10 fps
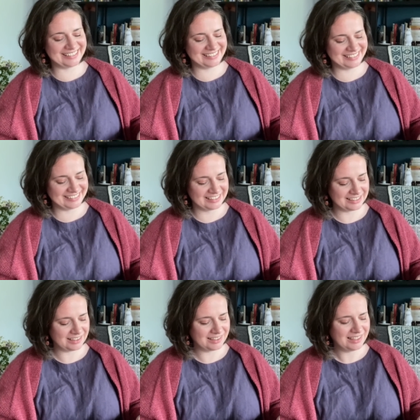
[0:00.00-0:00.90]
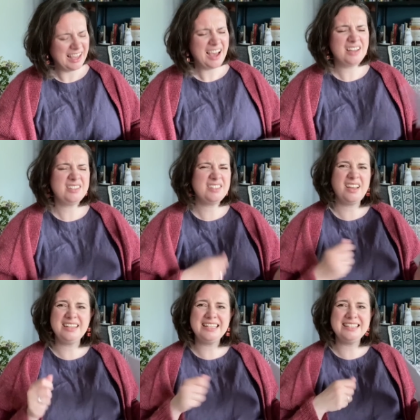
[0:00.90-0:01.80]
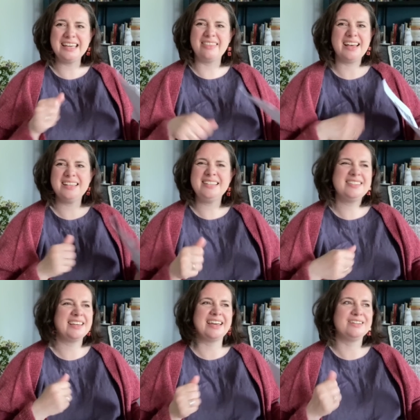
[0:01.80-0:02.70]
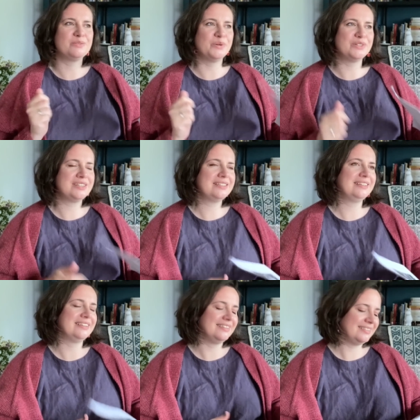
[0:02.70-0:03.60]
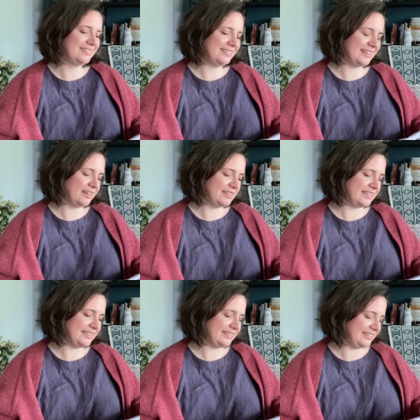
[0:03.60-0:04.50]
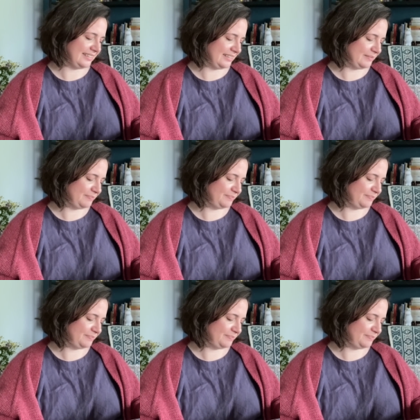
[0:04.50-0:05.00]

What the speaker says: I'll just start knitting it. That is the gauge swatch, isn't it? Oh dear, dear, dear.